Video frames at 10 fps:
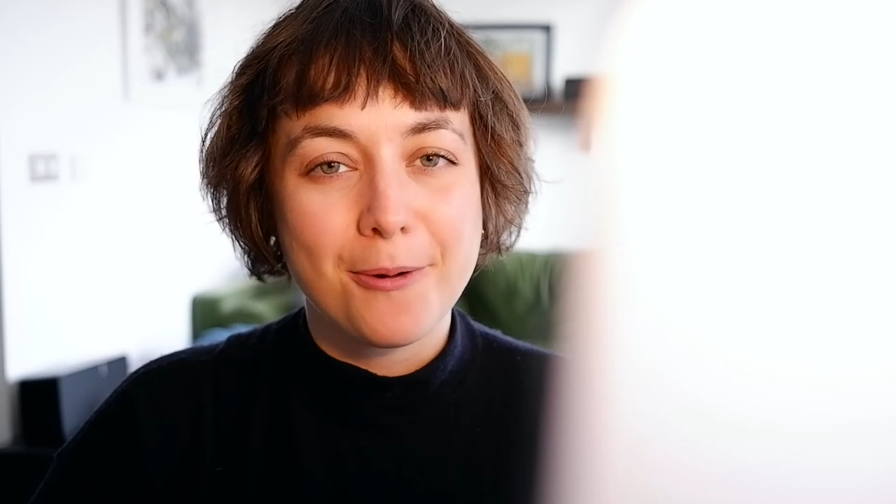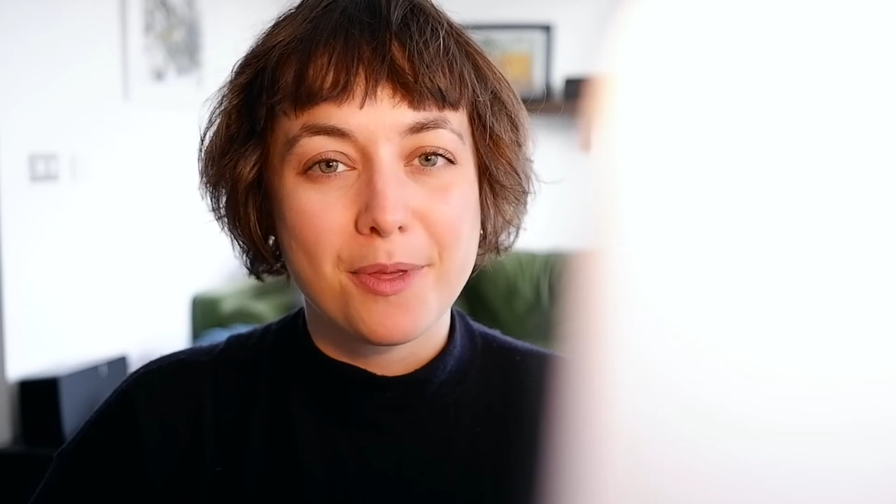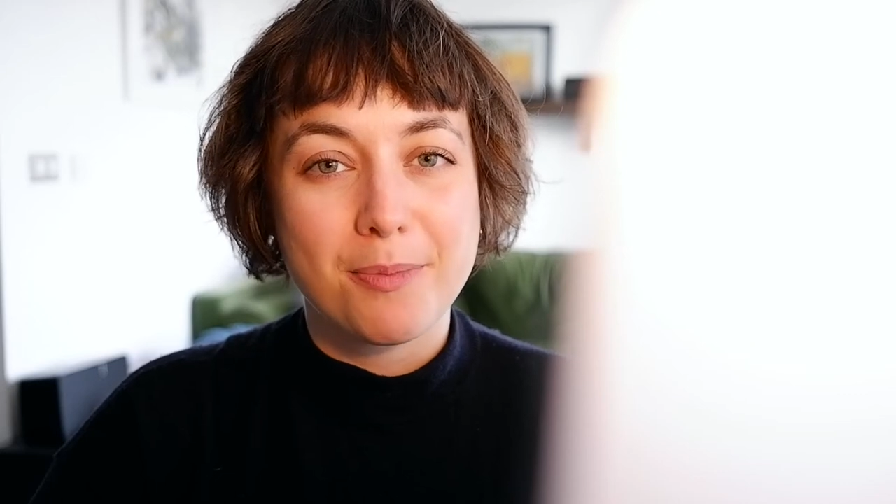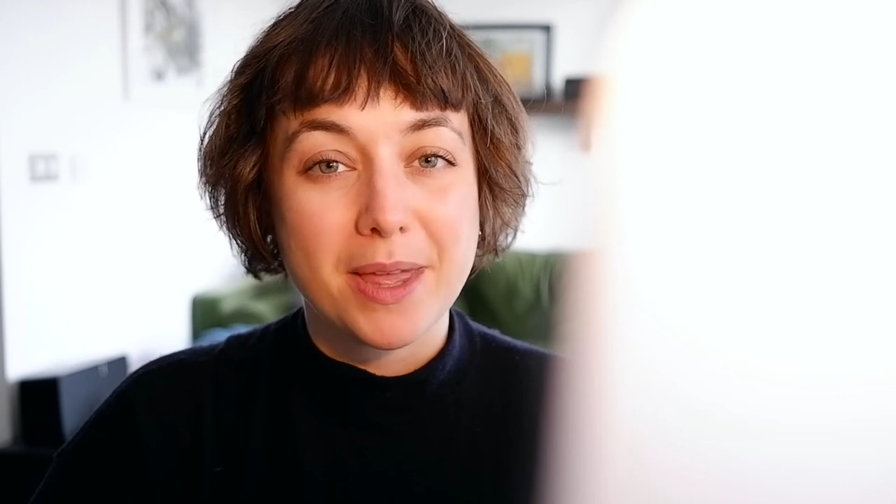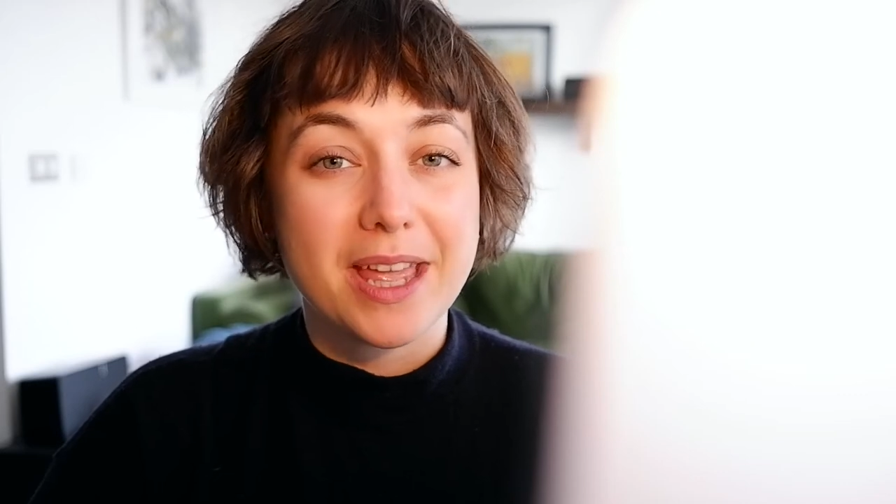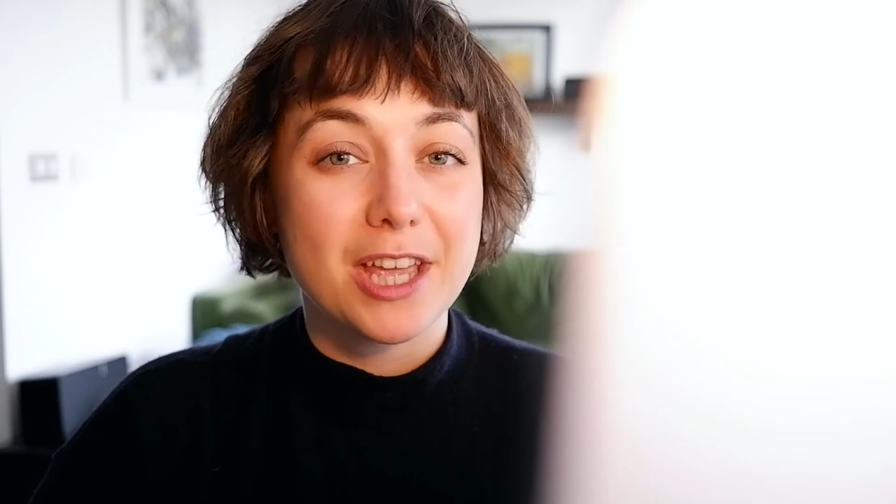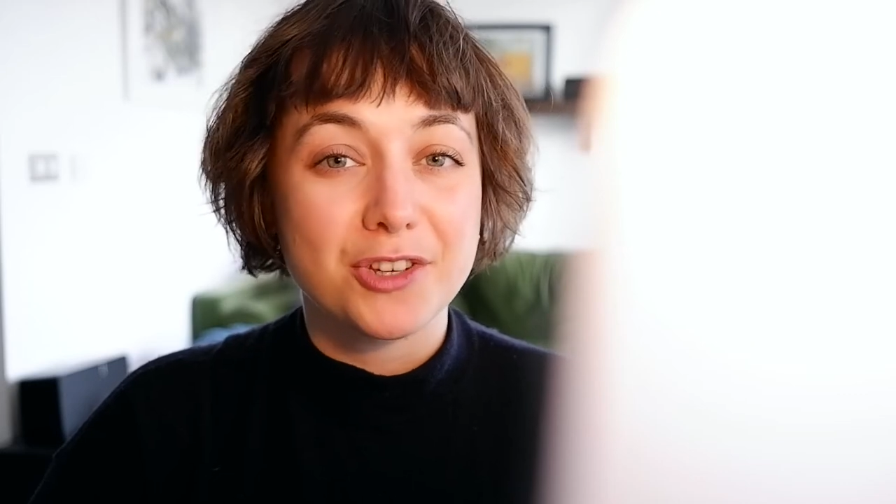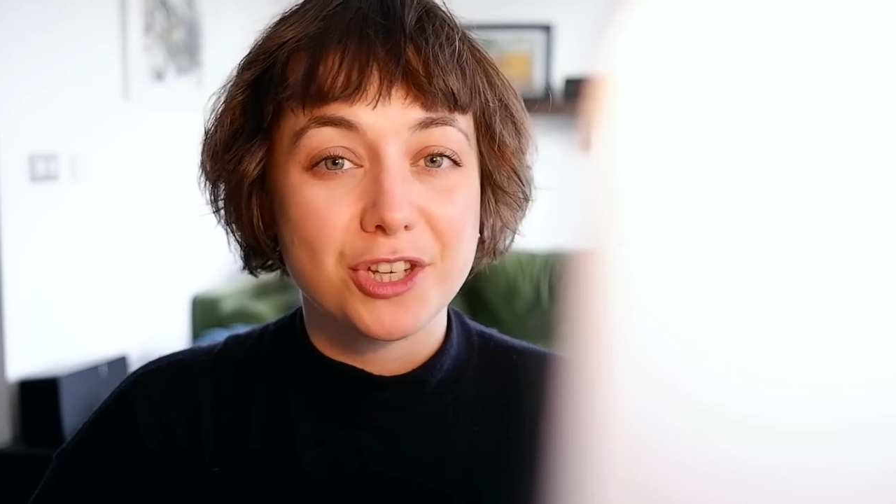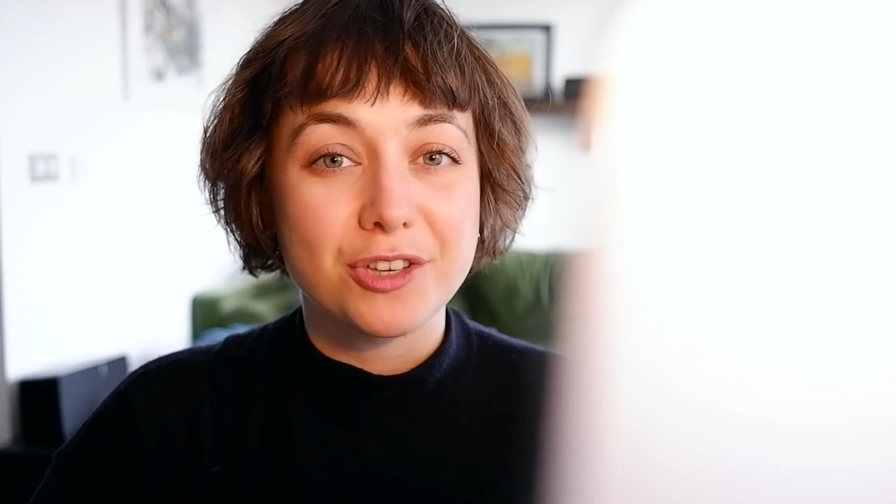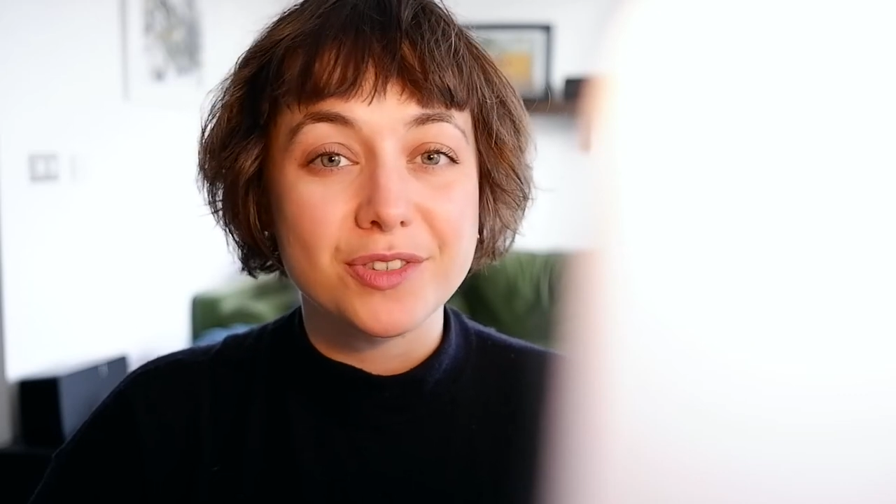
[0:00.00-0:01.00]
with big
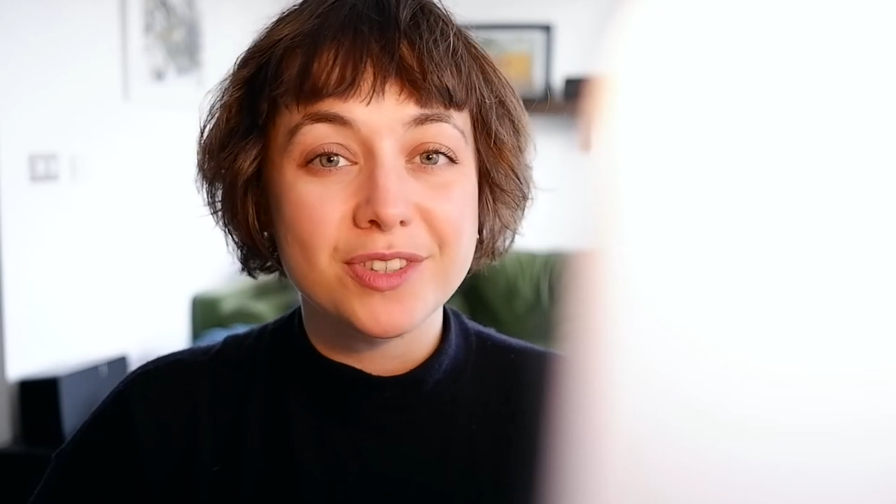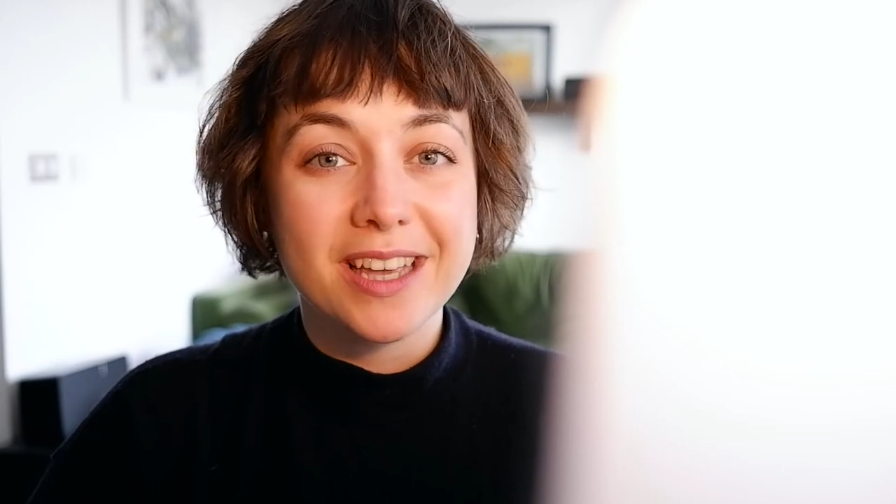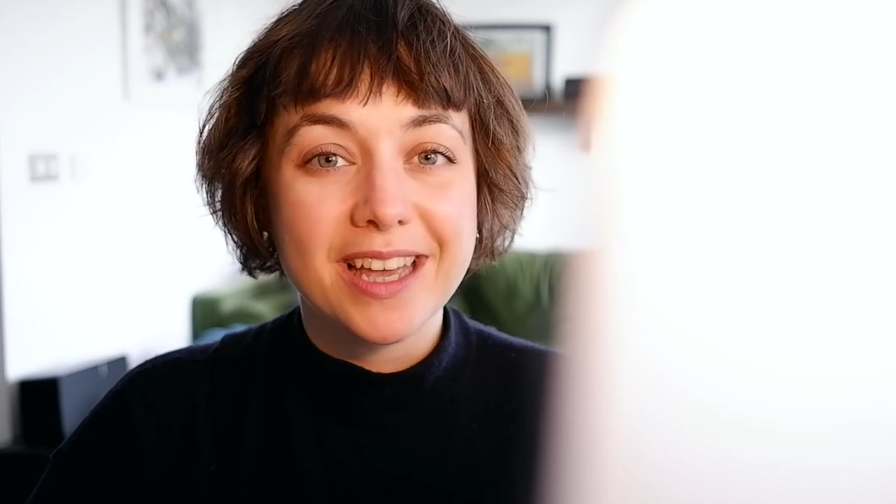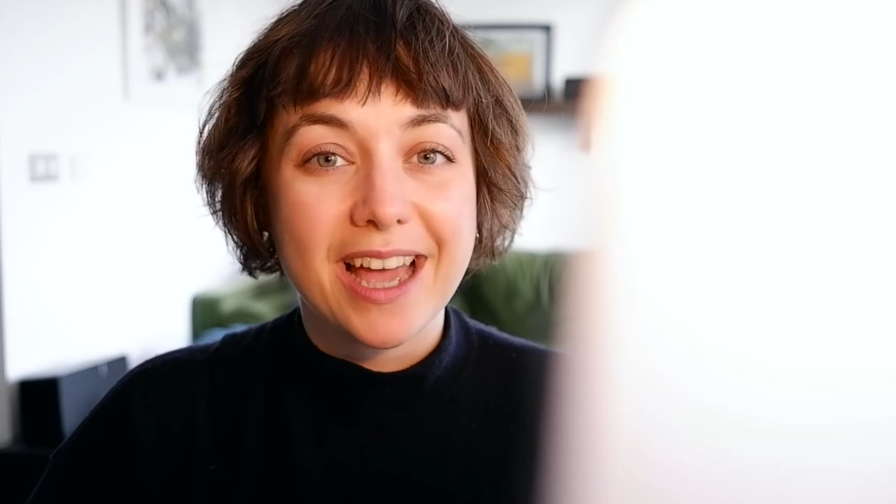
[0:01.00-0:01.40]
issues.